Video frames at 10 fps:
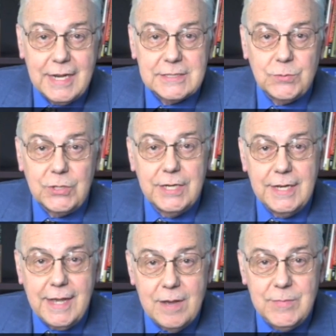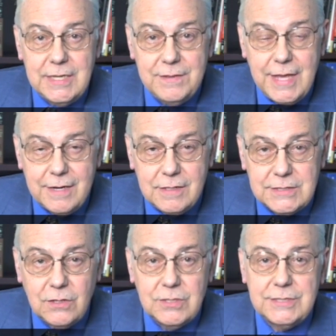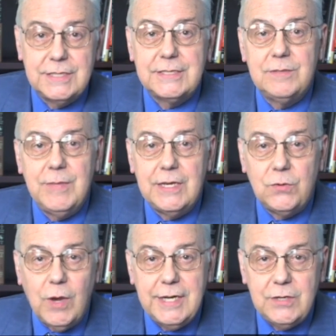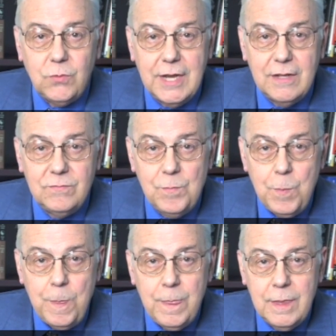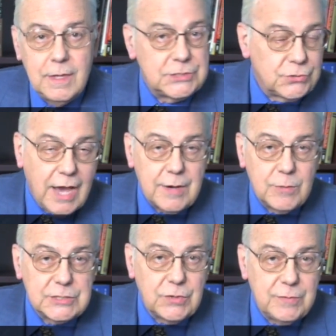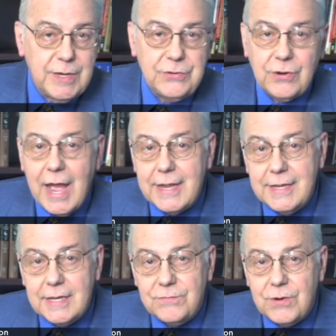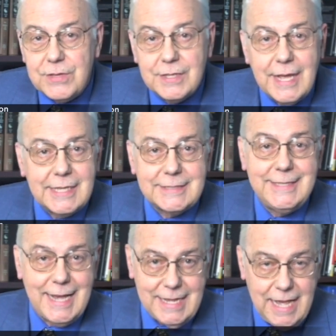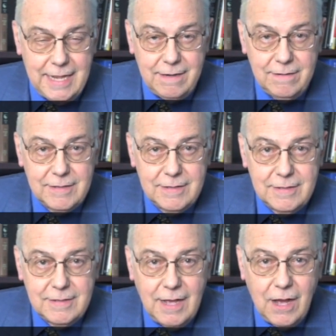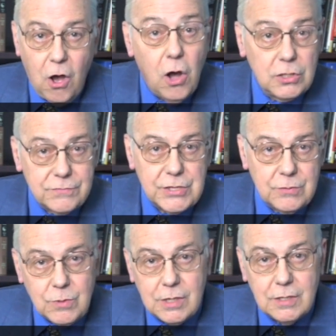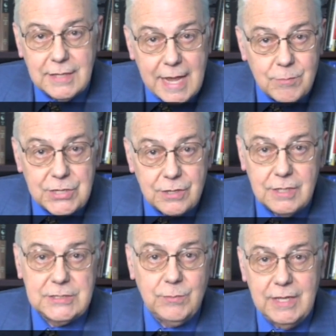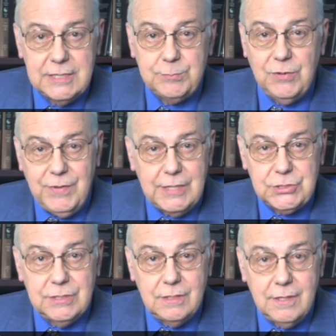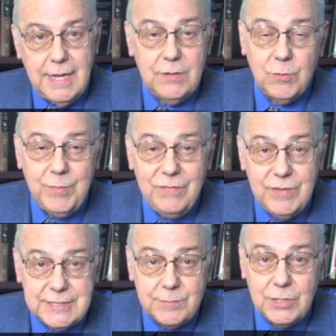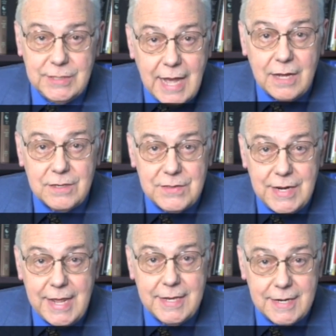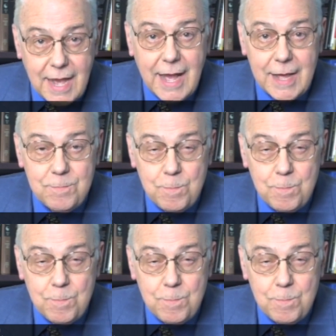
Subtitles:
X were going to come into the inner solar system in 2012, astronomers would have been tracking it for the last decade, all over the world, amateur as well as professional, and it would be visible now to the naked eye.